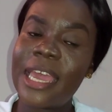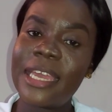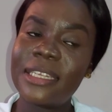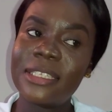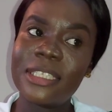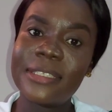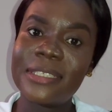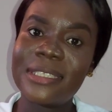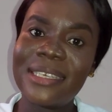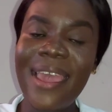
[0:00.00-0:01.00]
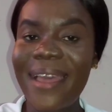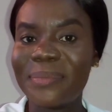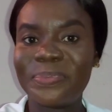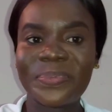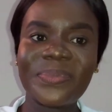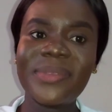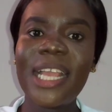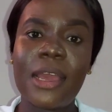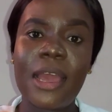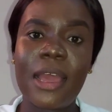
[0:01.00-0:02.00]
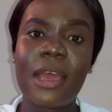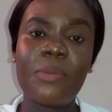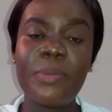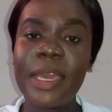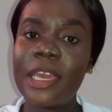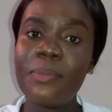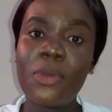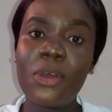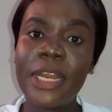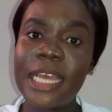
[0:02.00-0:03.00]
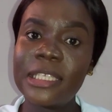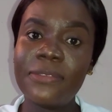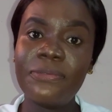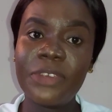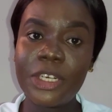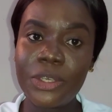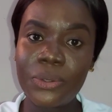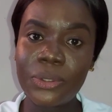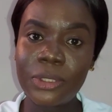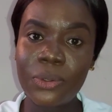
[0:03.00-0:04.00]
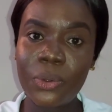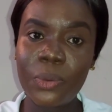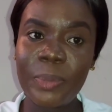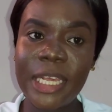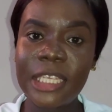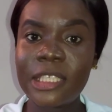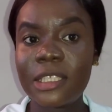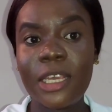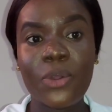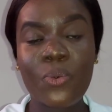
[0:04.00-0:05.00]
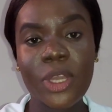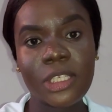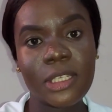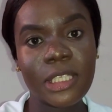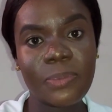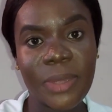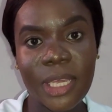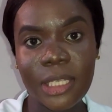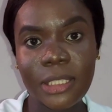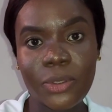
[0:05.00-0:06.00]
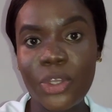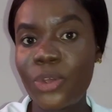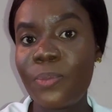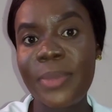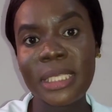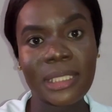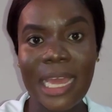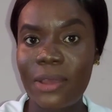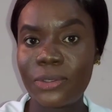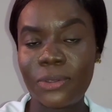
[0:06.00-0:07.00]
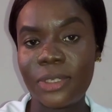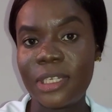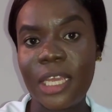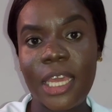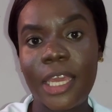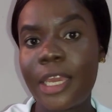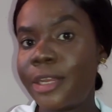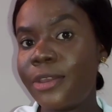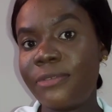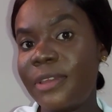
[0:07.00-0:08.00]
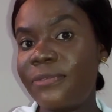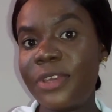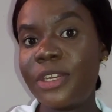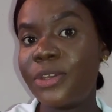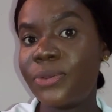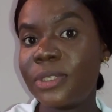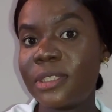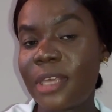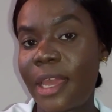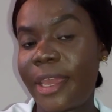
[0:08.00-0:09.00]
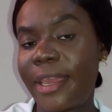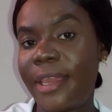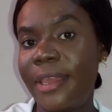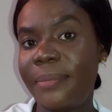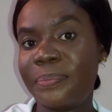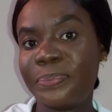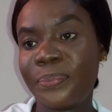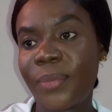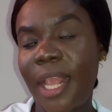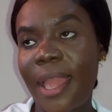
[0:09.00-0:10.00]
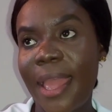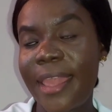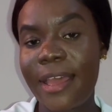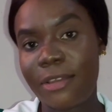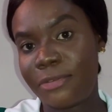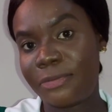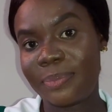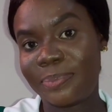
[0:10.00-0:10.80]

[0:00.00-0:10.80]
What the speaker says: And yeah, I'll be making more nursing videos, so please watch this space so you don't miss out on any of the videos I have.